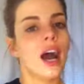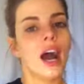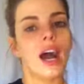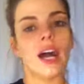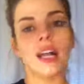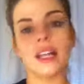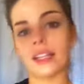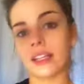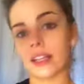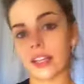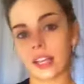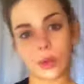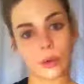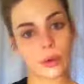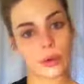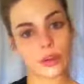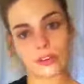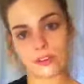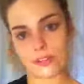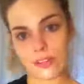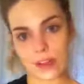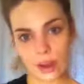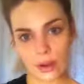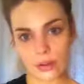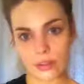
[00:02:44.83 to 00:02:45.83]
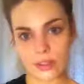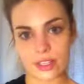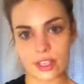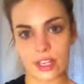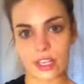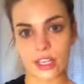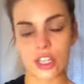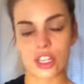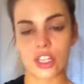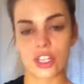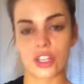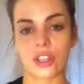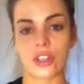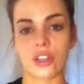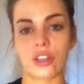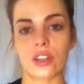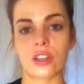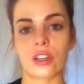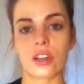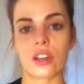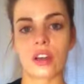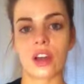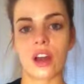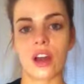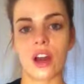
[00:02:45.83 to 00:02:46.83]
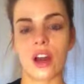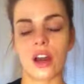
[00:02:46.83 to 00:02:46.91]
a liquid foundation